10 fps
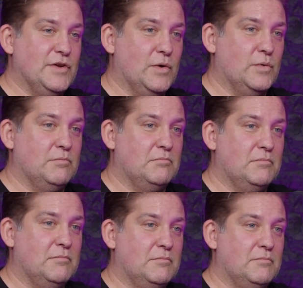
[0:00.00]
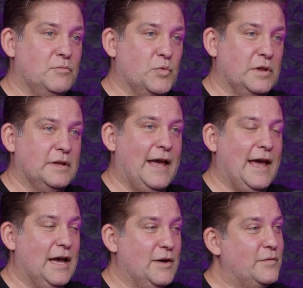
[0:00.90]
don't really
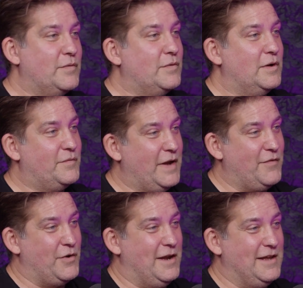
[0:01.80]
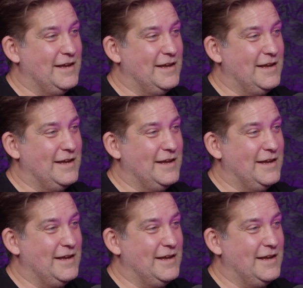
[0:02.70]
have a favorite.